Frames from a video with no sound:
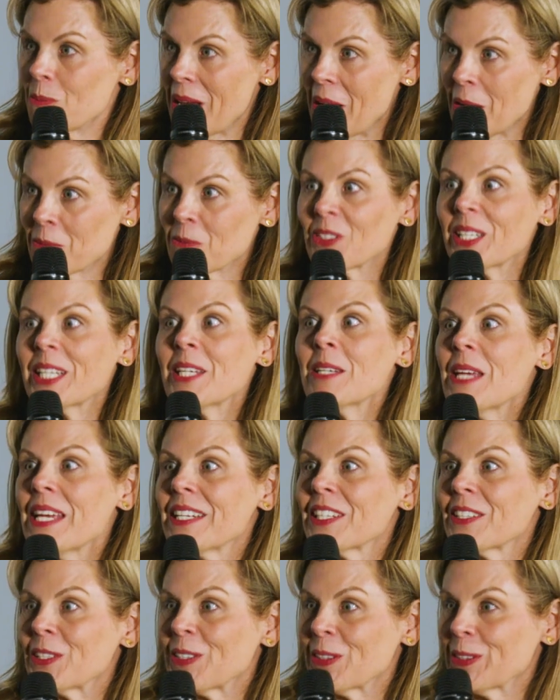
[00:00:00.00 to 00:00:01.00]
hopefully
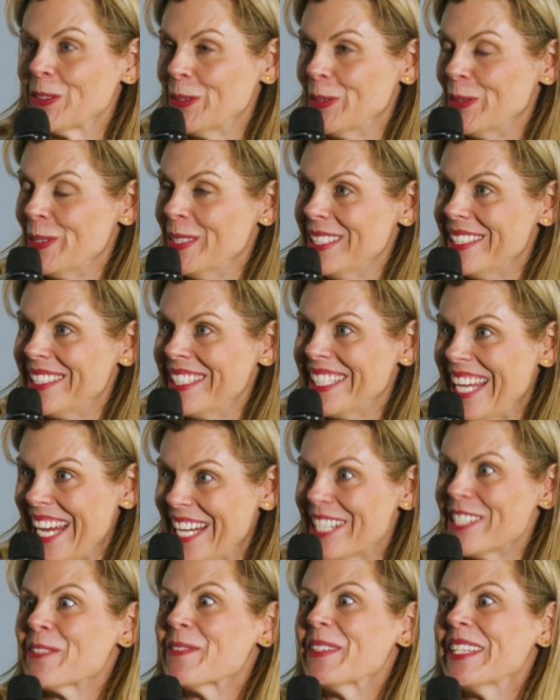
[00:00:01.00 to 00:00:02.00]
include
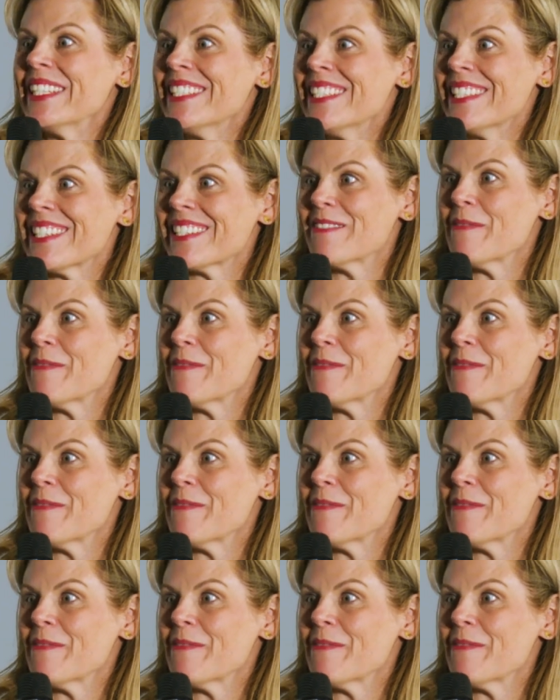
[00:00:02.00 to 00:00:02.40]
engagement